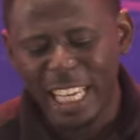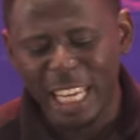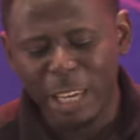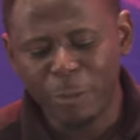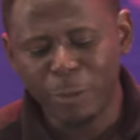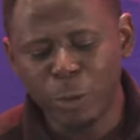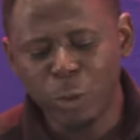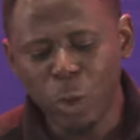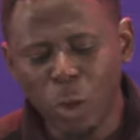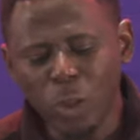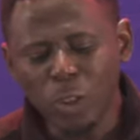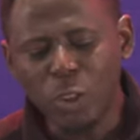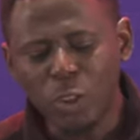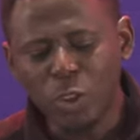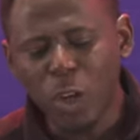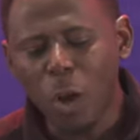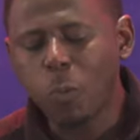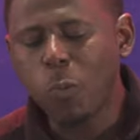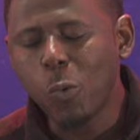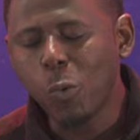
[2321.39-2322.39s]
If you don't
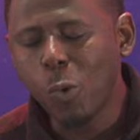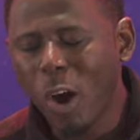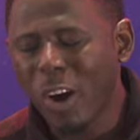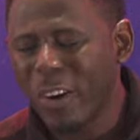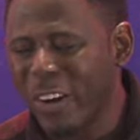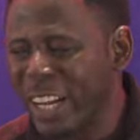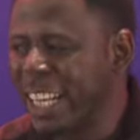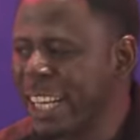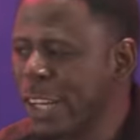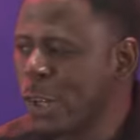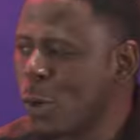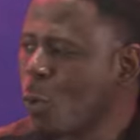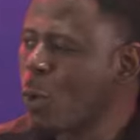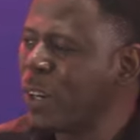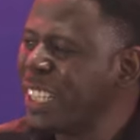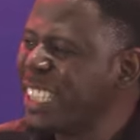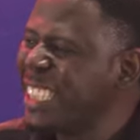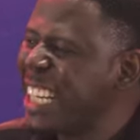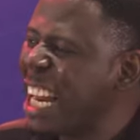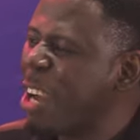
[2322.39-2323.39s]
stop worrying, you
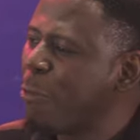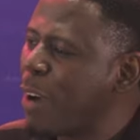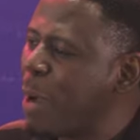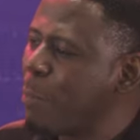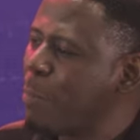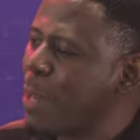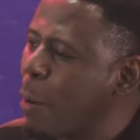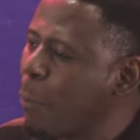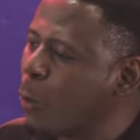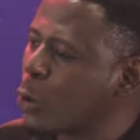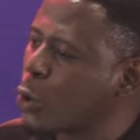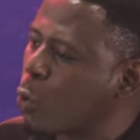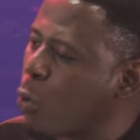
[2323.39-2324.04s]
will never be able